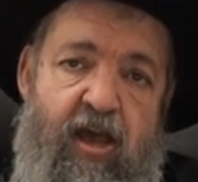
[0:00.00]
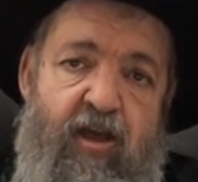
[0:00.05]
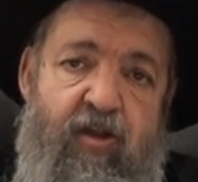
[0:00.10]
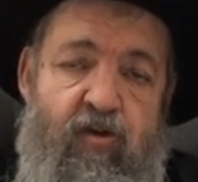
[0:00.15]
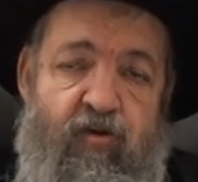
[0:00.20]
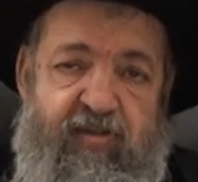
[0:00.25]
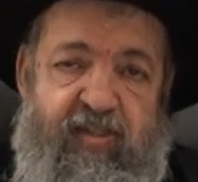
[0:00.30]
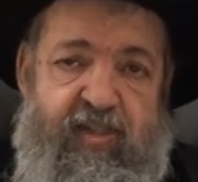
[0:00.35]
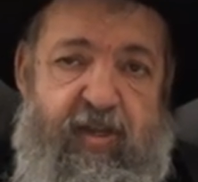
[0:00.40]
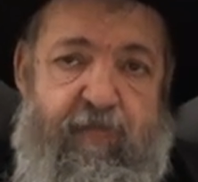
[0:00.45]

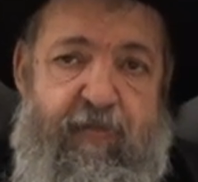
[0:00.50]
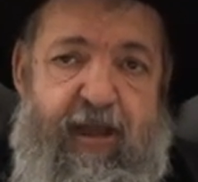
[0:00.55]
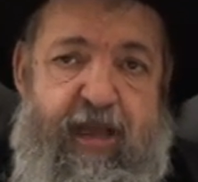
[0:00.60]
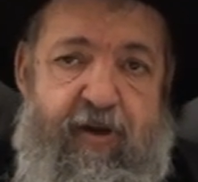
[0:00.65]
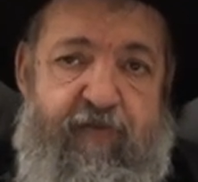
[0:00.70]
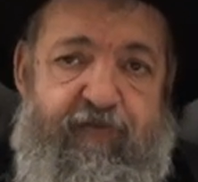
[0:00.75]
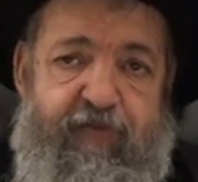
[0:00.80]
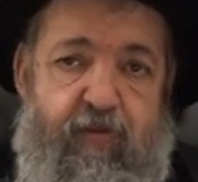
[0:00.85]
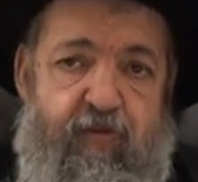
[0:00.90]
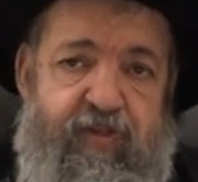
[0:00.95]
Used to be
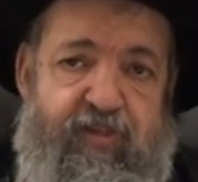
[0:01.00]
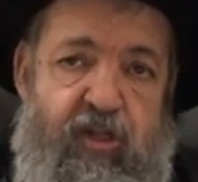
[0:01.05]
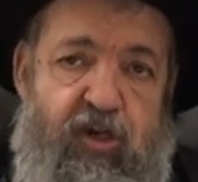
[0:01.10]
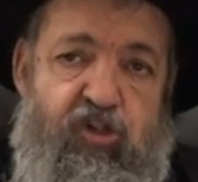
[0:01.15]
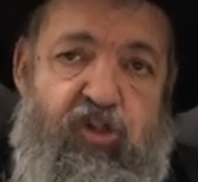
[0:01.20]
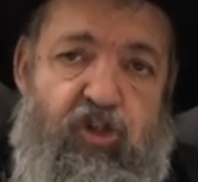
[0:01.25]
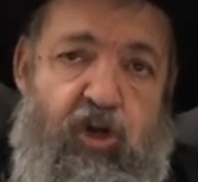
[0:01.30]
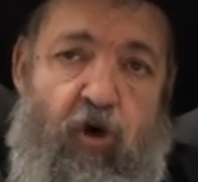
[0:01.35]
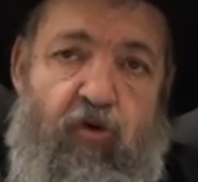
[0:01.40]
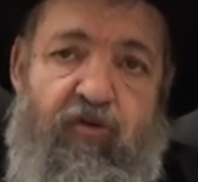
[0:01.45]
if there was
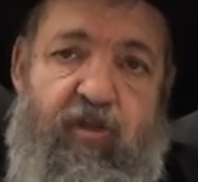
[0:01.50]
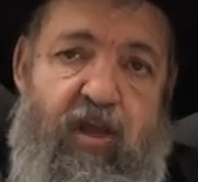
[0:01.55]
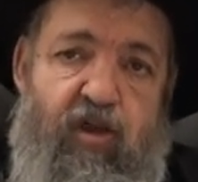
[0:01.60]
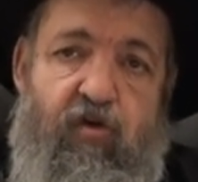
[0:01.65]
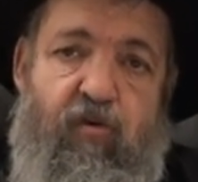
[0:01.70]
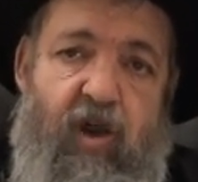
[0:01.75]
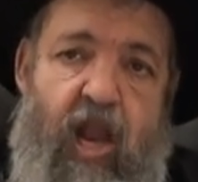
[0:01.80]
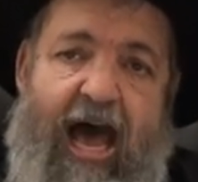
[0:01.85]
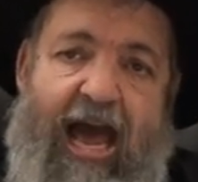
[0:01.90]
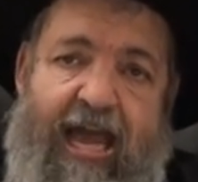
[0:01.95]
a show that
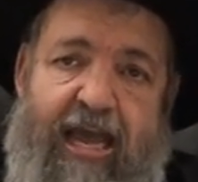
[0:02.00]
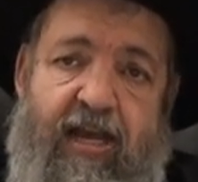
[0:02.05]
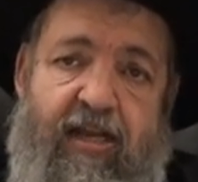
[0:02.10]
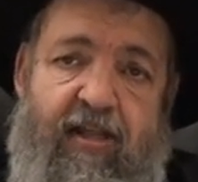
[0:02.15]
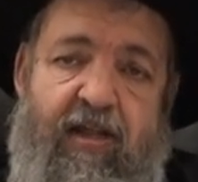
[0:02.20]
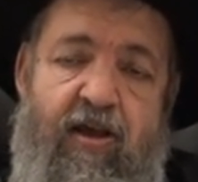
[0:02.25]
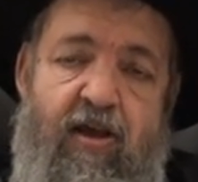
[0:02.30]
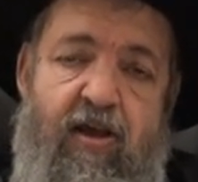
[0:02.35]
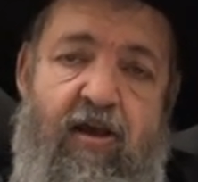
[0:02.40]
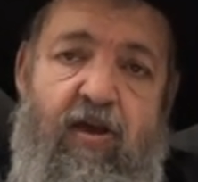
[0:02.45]
you
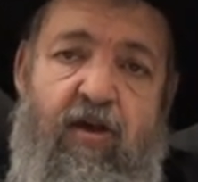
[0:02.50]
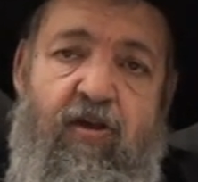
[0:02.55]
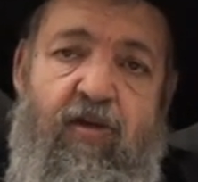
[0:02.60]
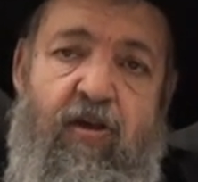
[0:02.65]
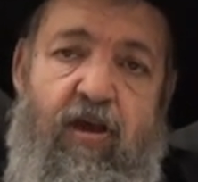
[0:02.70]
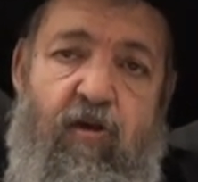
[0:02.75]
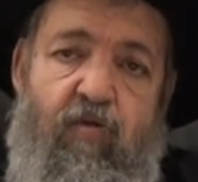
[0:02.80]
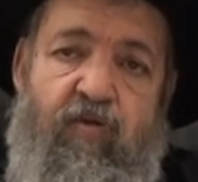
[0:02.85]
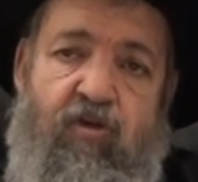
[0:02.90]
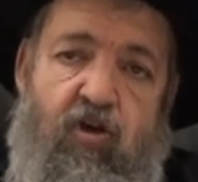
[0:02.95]
liked,
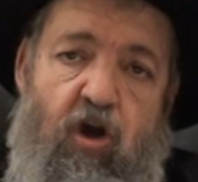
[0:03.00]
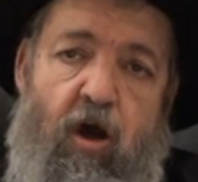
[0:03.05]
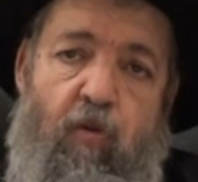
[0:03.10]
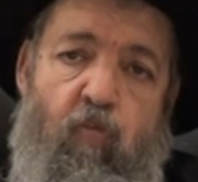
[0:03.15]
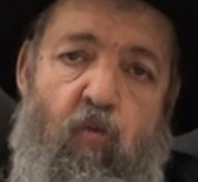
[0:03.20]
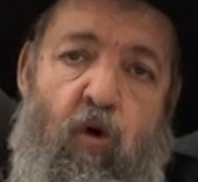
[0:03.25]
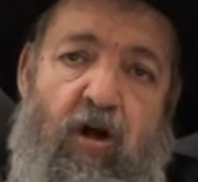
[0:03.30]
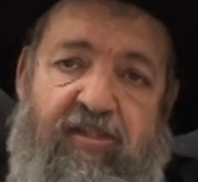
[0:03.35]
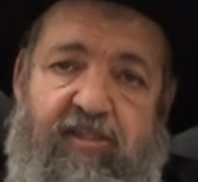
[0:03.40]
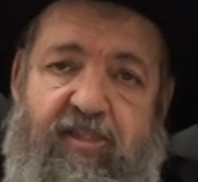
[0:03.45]
it would
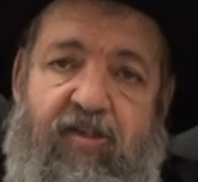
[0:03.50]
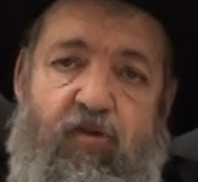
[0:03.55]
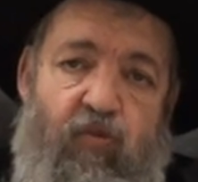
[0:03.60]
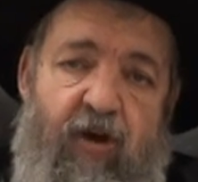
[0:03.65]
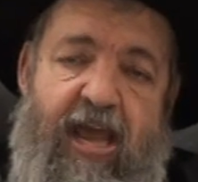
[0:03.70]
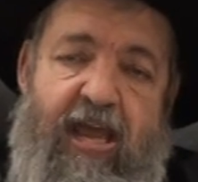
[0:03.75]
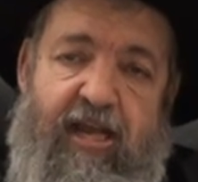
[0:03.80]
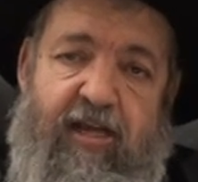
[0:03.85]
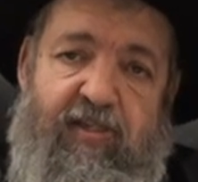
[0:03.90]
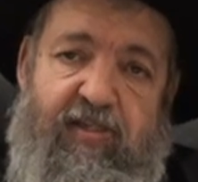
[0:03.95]
come once a
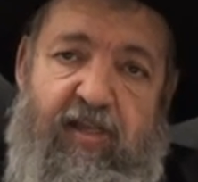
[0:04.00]
week.